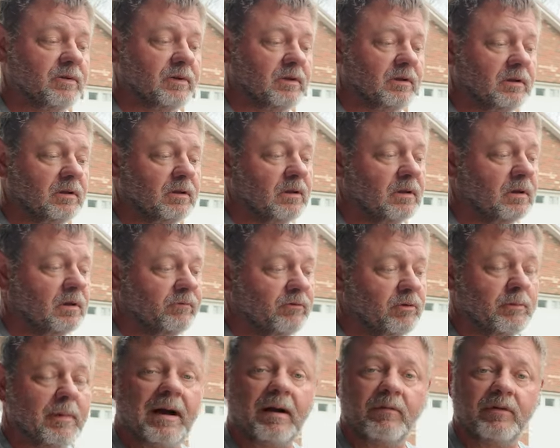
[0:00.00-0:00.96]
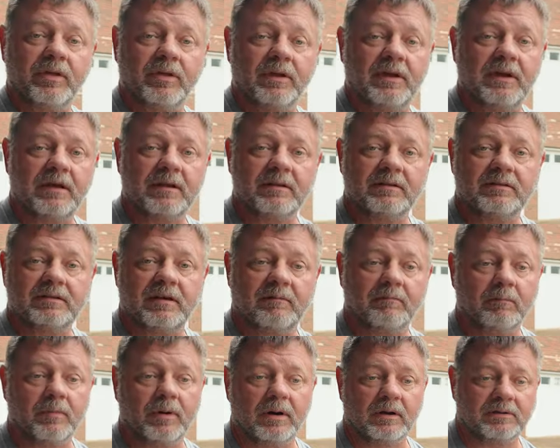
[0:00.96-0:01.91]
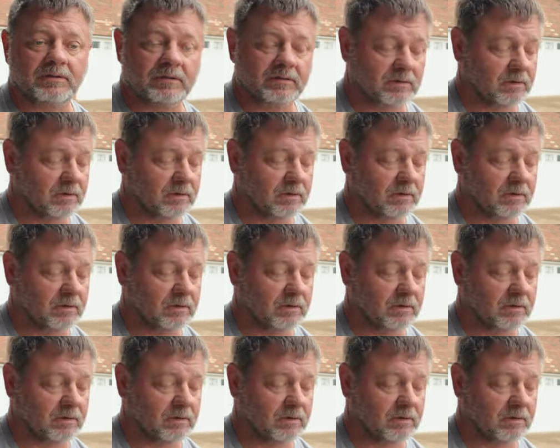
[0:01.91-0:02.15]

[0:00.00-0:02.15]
And if you buy it with a kit, it's 7 bucks.